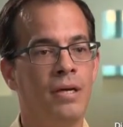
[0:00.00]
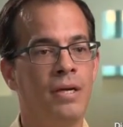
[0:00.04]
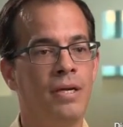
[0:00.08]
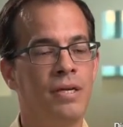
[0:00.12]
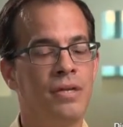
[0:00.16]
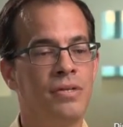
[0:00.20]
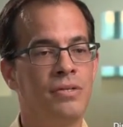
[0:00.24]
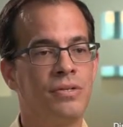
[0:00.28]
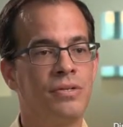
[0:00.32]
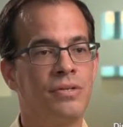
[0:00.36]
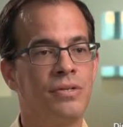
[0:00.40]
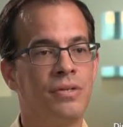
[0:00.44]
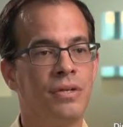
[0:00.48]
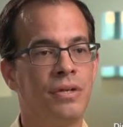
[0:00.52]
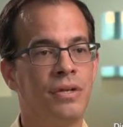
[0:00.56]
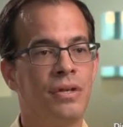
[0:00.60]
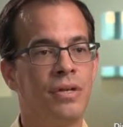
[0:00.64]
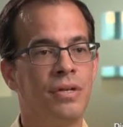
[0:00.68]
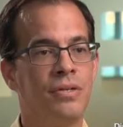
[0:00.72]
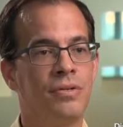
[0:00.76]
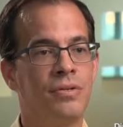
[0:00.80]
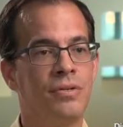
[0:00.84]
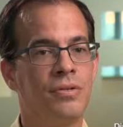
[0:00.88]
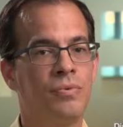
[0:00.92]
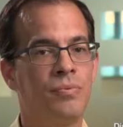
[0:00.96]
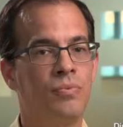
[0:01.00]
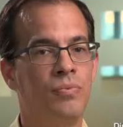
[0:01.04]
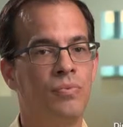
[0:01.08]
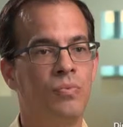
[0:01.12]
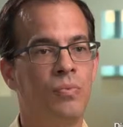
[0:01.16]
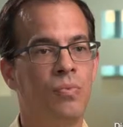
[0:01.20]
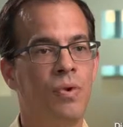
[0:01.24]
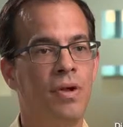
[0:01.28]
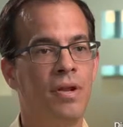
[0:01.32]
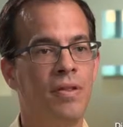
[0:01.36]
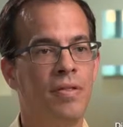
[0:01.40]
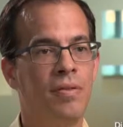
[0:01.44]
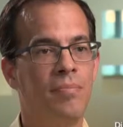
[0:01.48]
It's
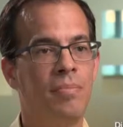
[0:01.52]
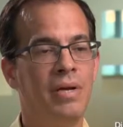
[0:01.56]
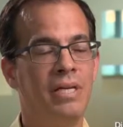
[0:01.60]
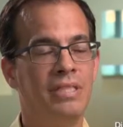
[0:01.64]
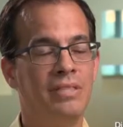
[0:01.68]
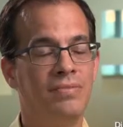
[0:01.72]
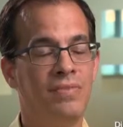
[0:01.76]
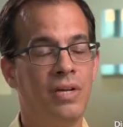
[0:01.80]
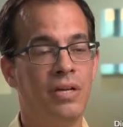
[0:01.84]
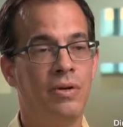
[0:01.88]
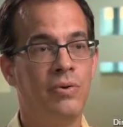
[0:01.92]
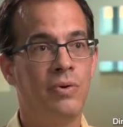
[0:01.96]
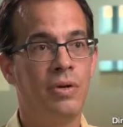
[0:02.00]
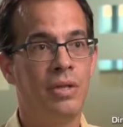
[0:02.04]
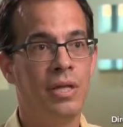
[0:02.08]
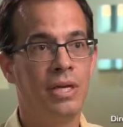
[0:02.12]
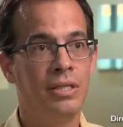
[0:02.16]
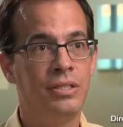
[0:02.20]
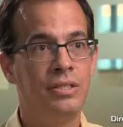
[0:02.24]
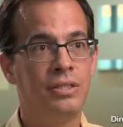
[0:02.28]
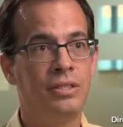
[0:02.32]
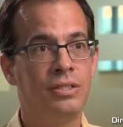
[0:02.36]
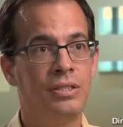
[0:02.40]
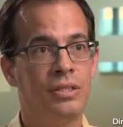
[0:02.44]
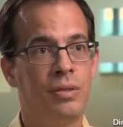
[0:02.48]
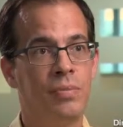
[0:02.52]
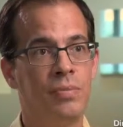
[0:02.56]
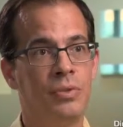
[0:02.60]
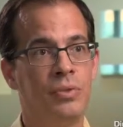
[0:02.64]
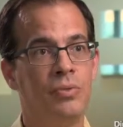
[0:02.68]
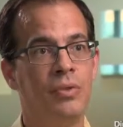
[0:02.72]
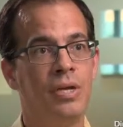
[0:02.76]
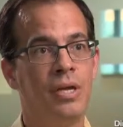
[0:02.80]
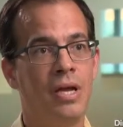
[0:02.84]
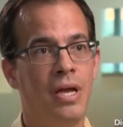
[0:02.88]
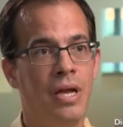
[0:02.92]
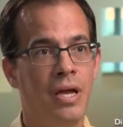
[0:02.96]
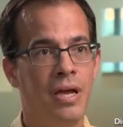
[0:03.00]
one of the best vendor relationships
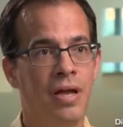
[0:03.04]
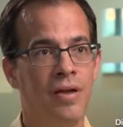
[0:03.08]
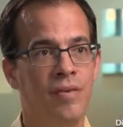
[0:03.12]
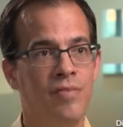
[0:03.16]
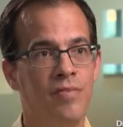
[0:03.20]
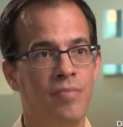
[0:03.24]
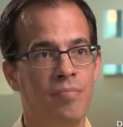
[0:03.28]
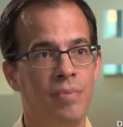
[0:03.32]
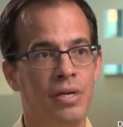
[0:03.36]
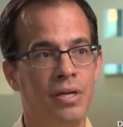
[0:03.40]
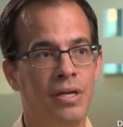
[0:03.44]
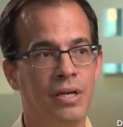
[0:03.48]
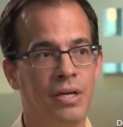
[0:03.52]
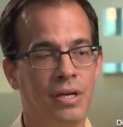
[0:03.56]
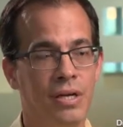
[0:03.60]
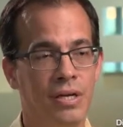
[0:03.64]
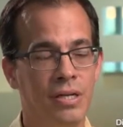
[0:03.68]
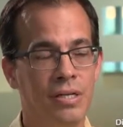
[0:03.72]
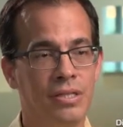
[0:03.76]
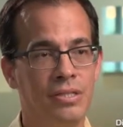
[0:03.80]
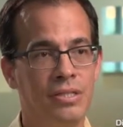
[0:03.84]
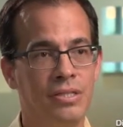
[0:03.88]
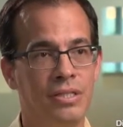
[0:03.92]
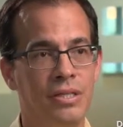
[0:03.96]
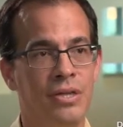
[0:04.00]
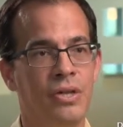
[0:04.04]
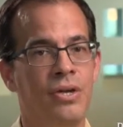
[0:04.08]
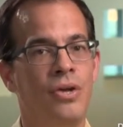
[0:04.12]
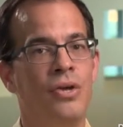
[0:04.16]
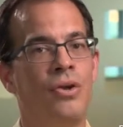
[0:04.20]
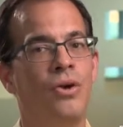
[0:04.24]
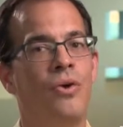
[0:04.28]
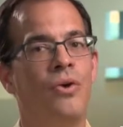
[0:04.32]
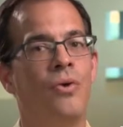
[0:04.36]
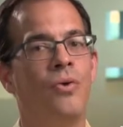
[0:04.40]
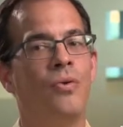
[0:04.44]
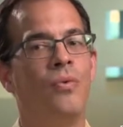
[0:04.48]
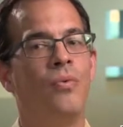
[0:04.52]
we have because
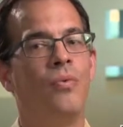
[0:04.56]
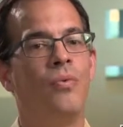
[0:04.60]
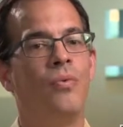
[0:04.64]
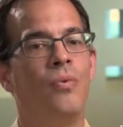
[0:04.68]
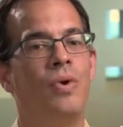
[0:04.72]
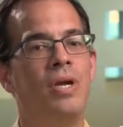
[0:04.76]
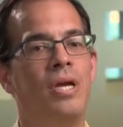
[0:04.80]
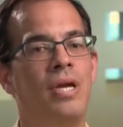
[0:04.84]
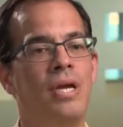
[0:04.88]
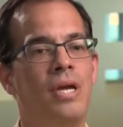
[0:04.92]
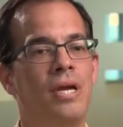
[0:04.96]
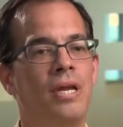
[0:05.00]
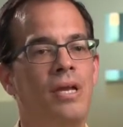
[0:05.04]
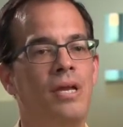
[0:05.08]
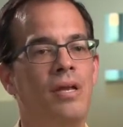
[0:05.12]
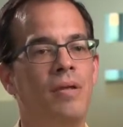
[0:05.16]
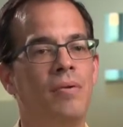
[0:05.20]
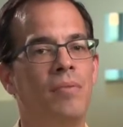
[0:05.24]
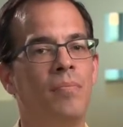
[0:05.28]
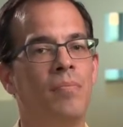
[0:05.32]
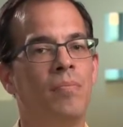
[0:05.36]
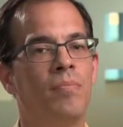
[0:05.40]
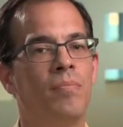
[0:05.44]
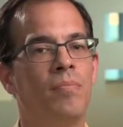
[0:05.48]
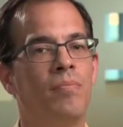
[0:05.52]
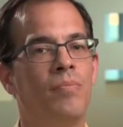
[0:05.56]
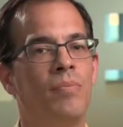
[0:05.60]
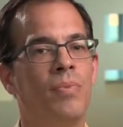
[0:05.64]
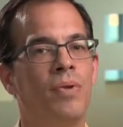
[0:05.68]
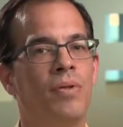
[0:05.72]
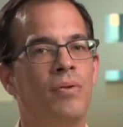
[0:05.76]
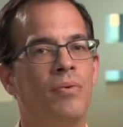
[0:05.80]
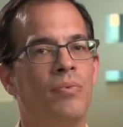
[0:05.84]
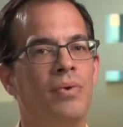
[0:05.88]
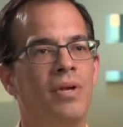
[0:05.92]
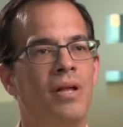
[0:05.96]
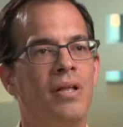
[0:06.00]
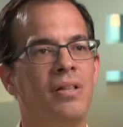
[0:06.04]
we
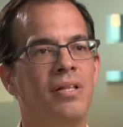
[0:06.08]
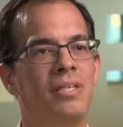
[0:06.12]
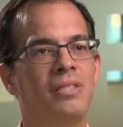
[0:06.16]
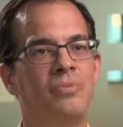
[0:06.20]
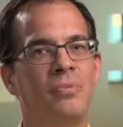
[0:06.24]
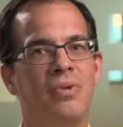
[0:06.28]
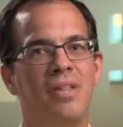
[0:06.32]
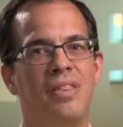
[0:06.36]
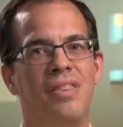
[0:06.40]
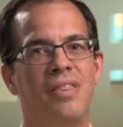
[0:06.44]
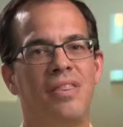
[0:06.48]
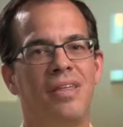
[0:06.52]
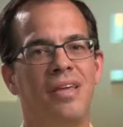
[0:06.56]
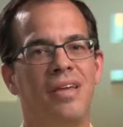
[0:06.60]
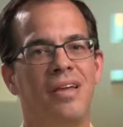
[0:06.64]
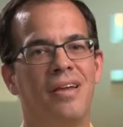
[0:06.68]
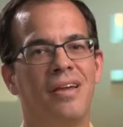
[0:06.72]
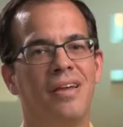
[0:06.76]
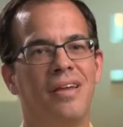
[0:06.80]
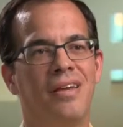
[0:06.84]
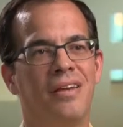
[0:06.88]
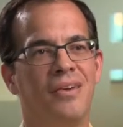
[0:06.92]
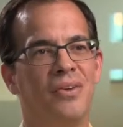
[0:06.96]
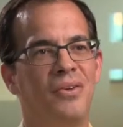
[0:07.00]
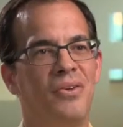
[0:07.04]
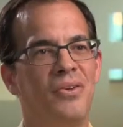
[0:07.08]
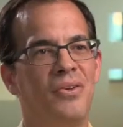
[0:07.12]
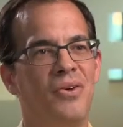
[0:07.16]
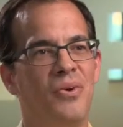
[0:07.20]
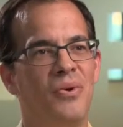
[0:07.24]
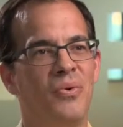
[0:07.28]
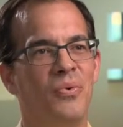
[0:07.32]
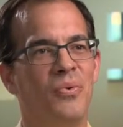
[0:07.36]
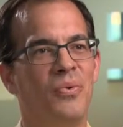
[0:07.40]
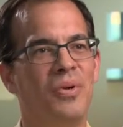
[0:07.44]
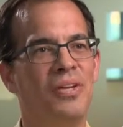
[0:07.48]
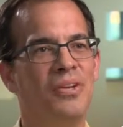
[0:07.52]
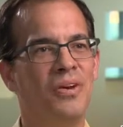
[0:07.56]
at least we think
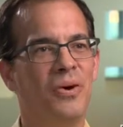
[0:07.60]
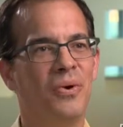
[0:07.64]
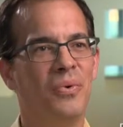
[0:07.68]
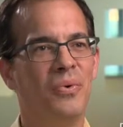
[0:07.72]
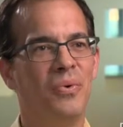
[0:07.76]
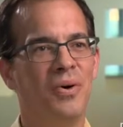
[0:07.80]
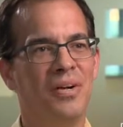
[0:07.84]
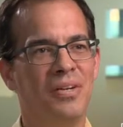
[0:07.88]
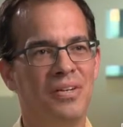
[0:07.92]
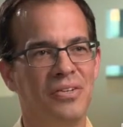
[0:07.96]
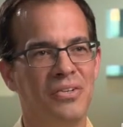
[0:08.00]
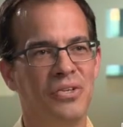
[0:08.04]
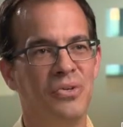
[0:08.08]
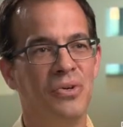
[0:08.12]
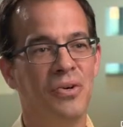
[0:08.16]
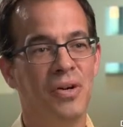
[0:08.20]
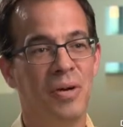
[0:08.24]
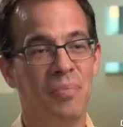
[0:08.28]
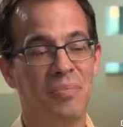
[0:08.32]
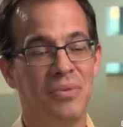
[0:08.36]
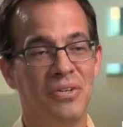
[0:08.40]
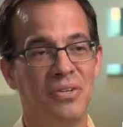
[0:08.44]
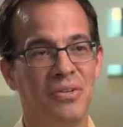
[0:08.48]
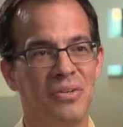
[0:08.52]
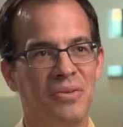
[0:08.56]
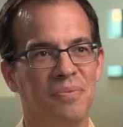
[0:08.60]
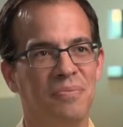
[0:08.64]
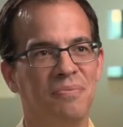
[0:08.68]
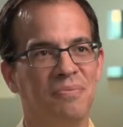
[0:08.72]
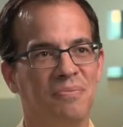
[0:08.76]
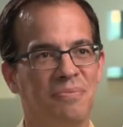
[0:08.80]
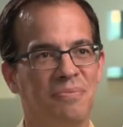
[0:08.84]
we know what you're up to.